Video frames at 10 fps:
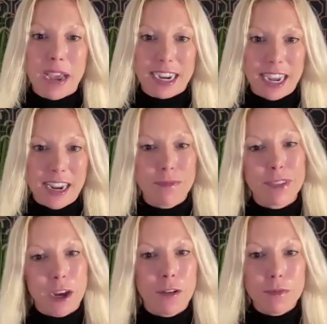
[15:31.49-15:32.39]
back in.
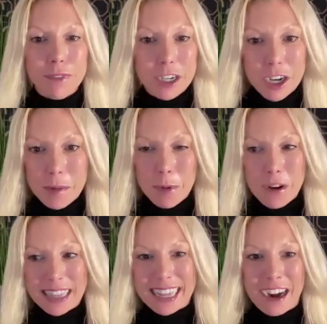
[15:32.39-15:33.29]
So good
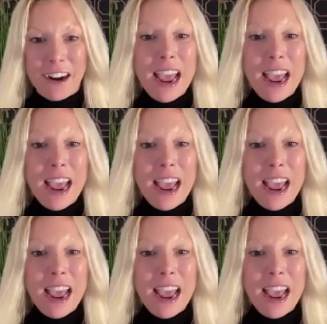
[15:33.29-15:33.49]
point there.